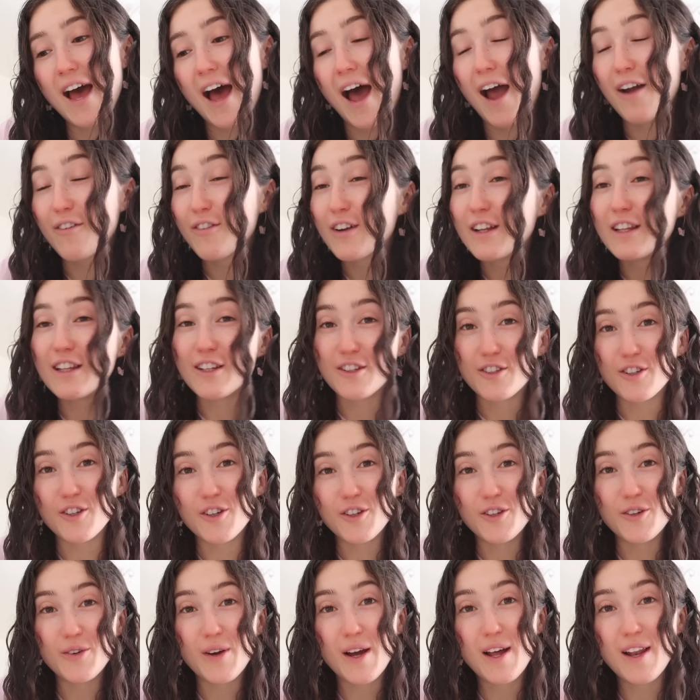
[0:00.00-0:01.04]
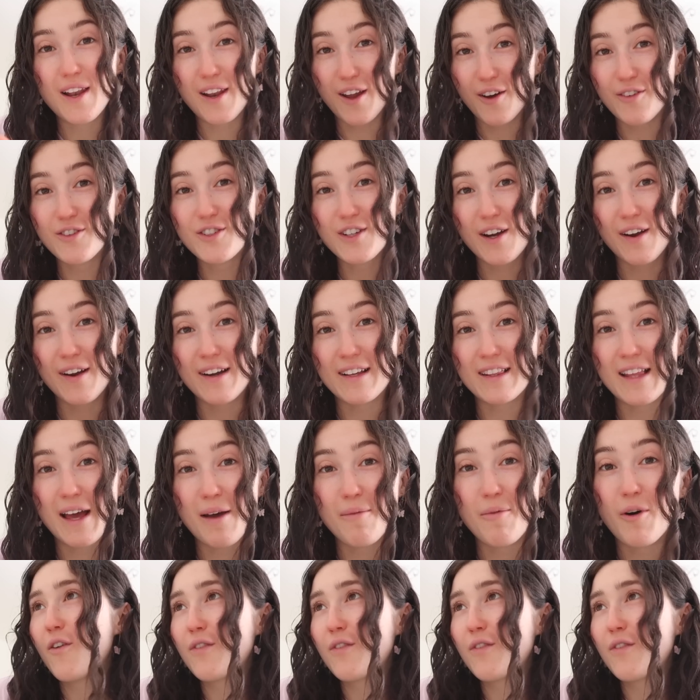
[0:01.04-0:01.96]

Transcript: I really do love sharing them.